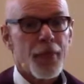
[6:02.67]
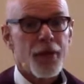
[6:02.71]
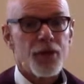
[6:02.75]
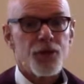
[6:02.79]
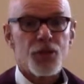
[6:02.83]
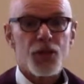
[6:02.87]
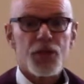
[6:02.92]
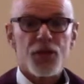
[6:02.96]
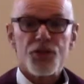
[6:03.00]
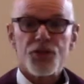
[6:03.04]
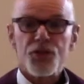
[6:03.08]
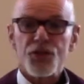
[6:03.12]

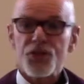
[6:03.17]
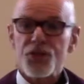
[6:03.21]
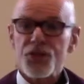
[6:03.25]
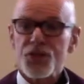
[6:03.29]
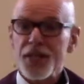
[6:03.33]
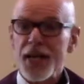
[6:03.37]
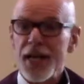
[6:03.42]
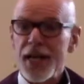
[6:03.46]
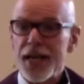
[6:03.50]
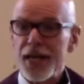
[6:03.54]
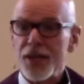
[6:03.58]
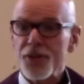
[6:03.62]
Jesus
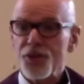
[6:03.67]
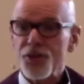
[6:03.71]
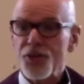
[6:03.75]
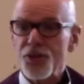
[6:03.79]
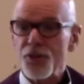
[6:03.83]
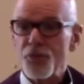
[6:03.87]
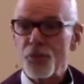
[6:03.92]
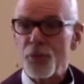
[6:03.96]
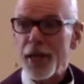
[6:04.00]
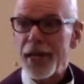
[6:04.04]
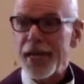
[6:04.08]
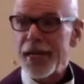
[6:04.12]
takes
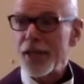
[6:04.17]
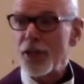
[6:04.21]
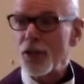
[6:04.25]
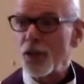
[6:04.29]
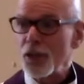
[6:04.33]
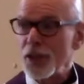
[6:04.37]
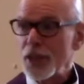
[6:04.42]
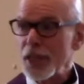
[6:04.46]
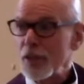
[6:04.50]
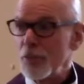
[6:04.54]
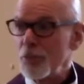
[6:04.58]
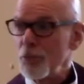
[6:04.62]
the
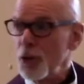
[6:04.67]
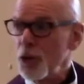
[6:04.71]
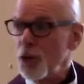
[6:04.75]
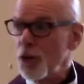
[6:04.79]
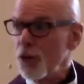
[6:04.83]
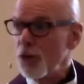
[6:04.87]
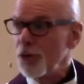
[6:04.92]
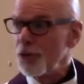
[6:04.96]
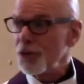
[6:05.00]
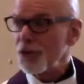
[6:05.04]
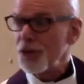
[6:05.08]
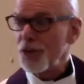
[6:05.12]
mantle, he
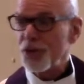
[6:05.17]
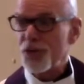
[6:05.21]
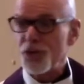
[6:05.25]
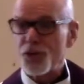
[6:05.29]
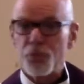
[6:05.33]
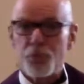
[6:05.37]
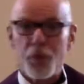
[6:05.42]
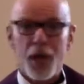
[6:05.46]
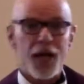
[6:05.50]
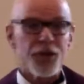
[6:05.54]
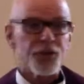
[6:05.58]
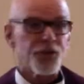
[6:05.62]
moves this
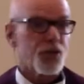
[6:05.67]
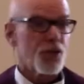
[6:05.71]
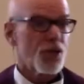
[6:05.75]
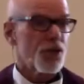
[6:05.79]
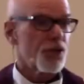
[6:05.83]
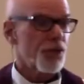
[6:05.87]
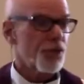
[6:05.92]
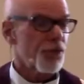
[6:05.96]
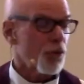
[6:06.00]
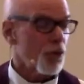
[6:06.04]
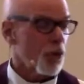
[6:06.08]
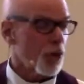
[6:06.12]

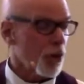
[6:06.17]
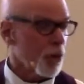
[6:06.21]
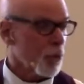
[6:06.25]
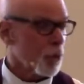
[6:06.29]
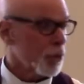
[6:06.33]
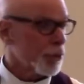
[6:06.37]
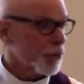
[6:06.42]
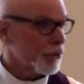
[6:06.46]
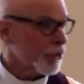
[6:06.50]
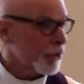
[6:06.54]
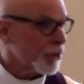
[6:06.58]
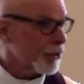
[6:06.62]
message
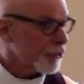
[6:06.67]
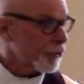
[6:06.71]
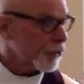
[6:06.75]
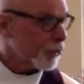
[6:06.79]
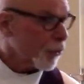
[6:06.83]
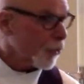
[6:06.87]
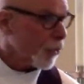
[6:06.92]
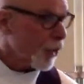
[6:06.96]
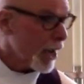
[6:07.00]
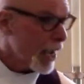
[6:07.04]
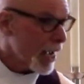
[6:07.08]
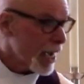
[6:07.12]
forward, this
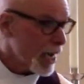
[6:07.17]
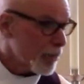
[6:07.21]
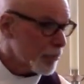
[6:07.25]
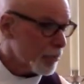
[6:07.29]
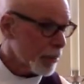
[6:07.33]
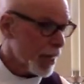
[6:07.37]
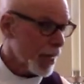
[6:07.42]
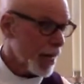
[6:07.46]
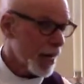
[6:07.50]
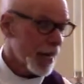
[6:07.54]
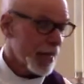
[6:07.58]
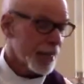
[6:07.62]

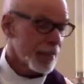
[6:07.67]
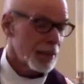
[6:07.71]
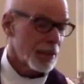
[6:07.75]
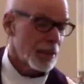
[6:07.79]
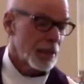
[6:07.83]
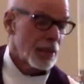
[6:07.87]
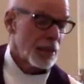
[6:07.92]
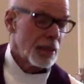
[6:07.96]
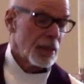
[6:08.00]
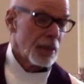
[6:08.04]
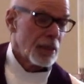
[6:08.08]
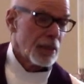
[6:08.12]
rabbi
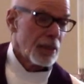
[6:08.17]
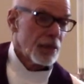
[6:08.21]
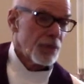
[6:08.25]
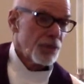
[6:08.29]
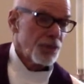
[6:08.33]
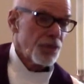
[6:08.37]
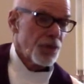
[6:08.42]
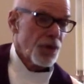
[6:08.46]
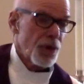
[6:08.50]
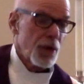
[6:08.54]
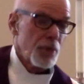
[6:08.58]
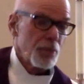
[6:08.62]

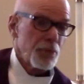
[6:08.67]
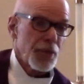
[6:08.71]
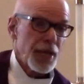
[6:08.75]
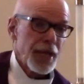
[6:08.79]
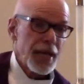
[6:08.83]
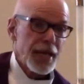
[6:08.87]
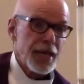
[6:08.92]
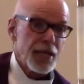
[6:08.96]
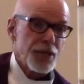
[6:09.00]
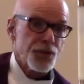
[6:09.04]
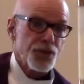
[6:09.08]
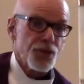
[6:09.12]
from
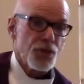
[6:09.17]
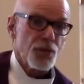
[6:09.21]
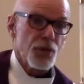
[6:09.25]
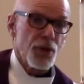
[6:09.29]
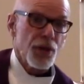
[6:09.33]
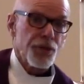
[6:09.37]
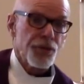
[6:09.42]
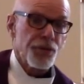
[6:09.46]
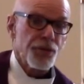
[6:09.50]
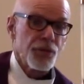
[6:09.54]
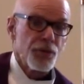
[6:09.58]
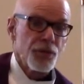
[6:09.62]

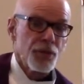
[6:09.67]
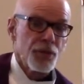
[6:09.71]
Nazareth